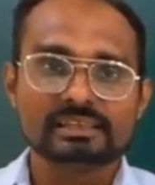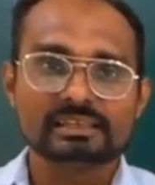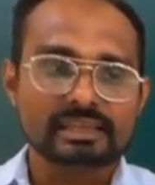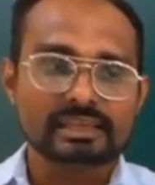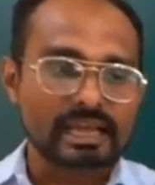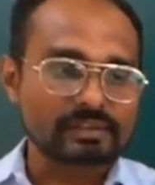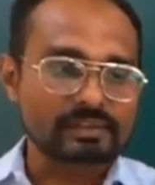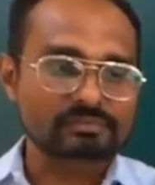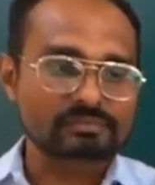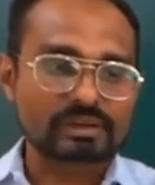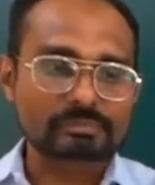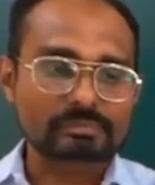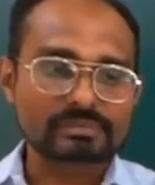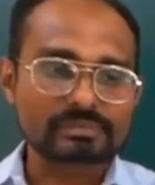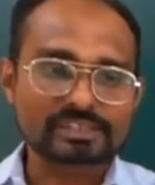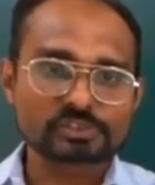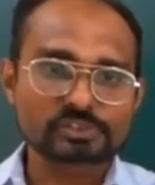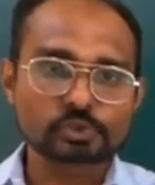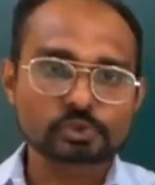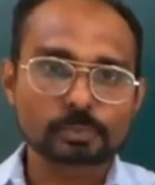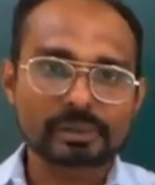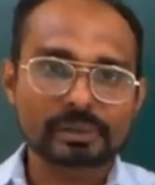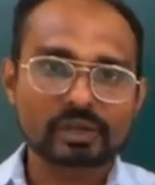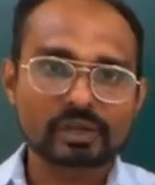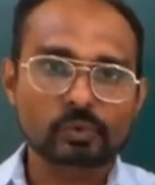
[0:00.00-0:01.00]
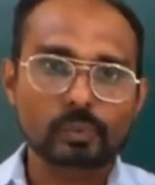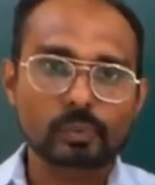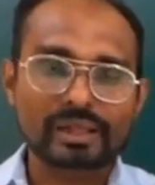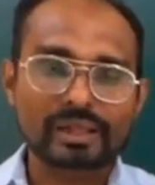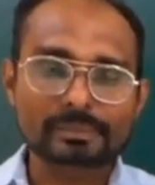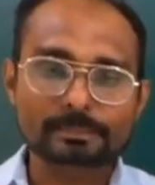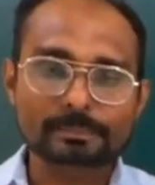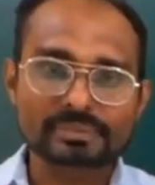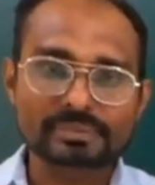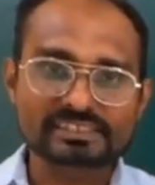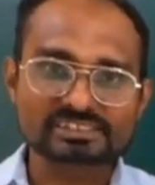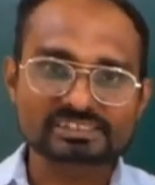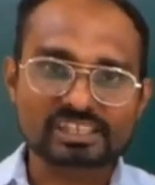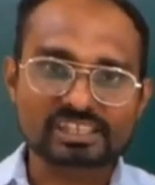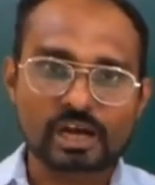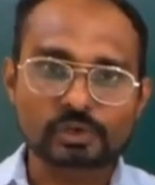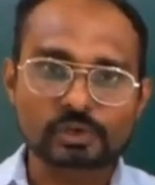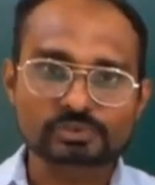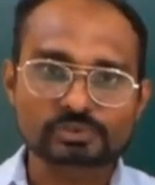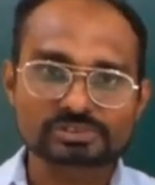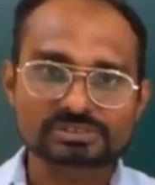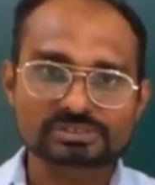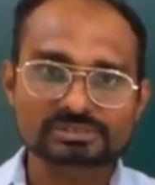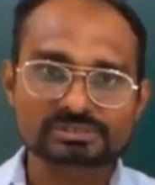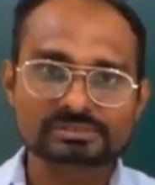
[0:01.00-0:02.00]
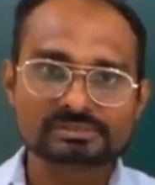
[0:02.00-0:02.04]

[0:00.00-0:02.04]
and from that you pick one piece out.